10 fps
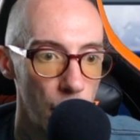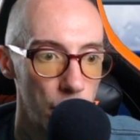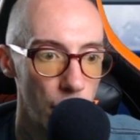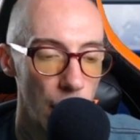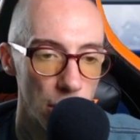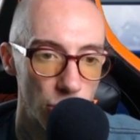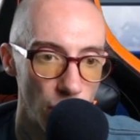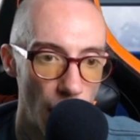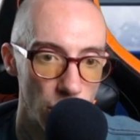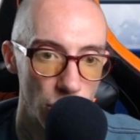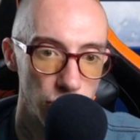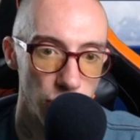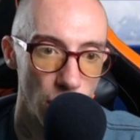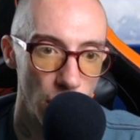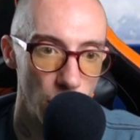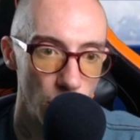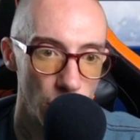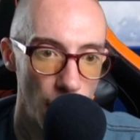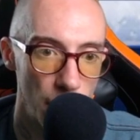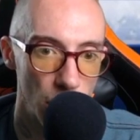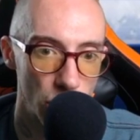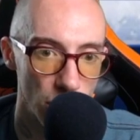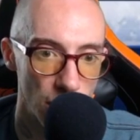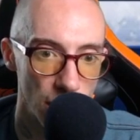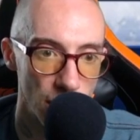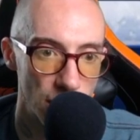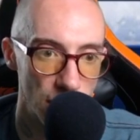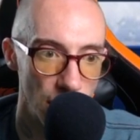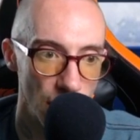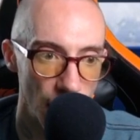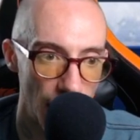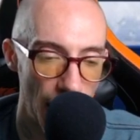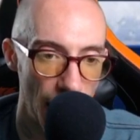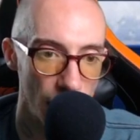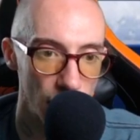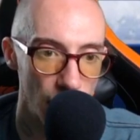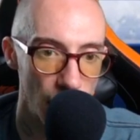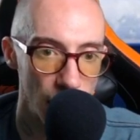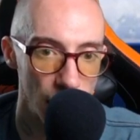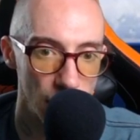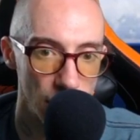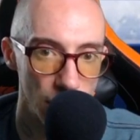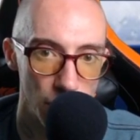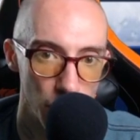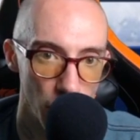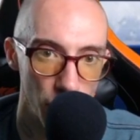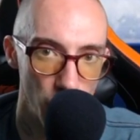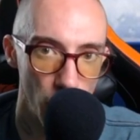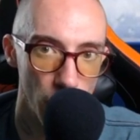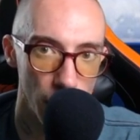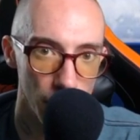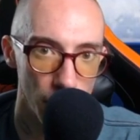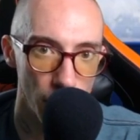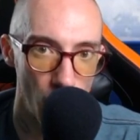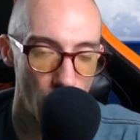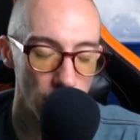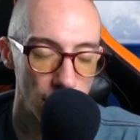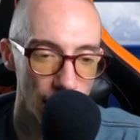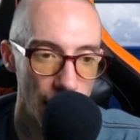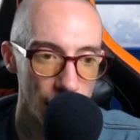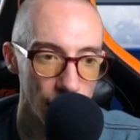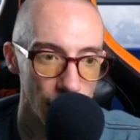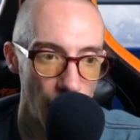But I just really am interested to see like how they perform all together.